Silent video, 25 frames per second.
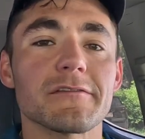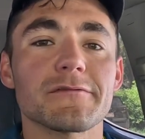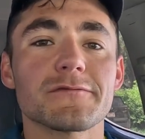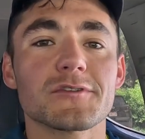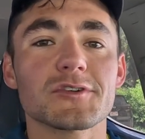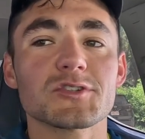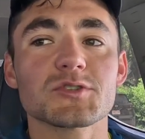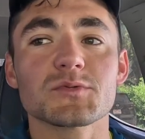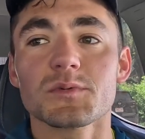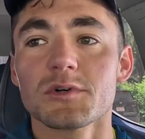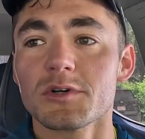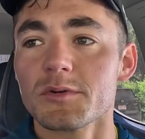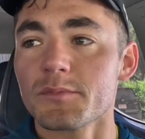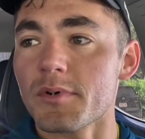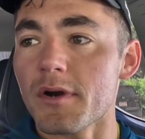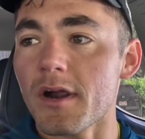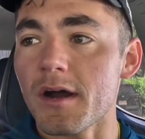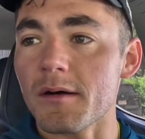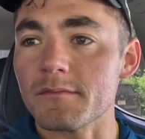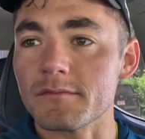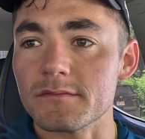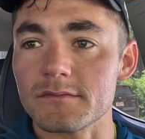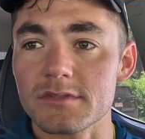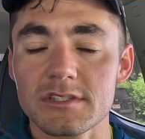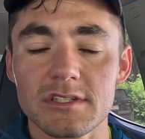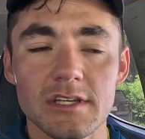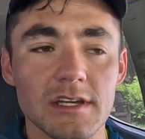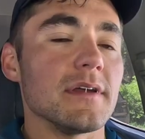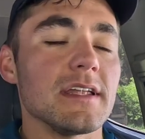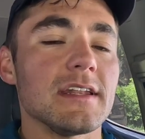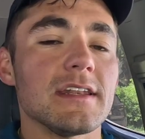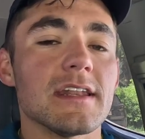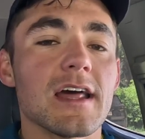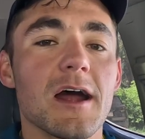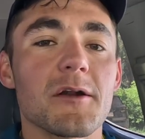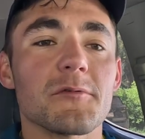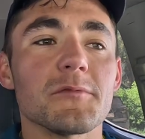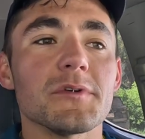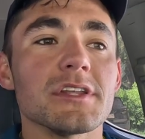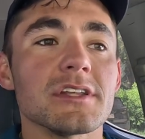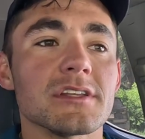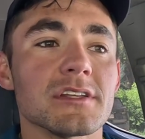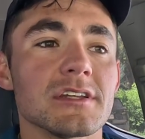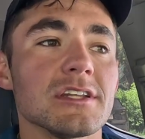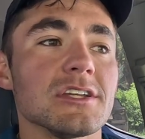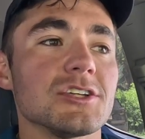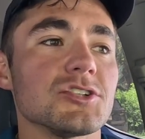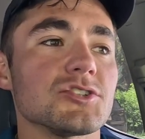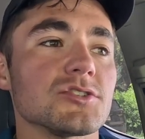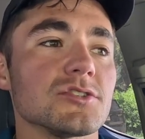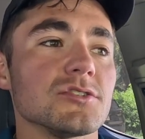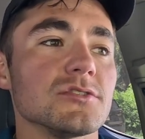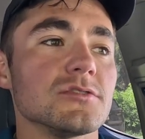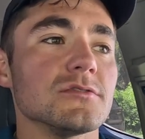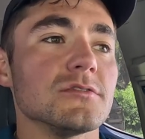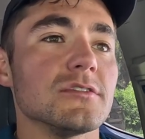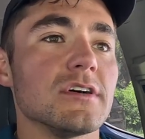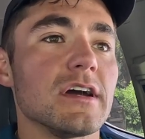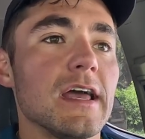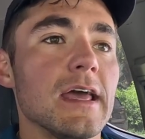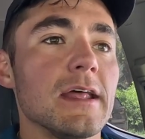First world problems, and not really an issue.